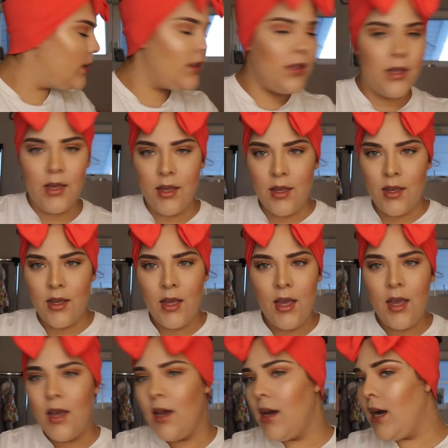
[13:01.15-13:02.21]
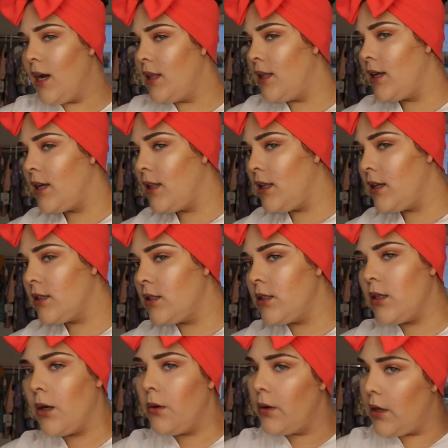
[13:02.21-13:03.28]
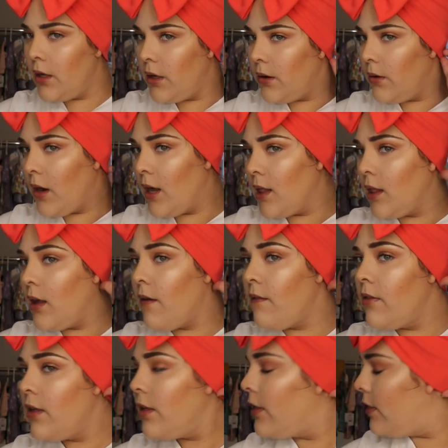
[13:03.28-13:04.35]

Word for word: with it. I think it looks so cute. I love the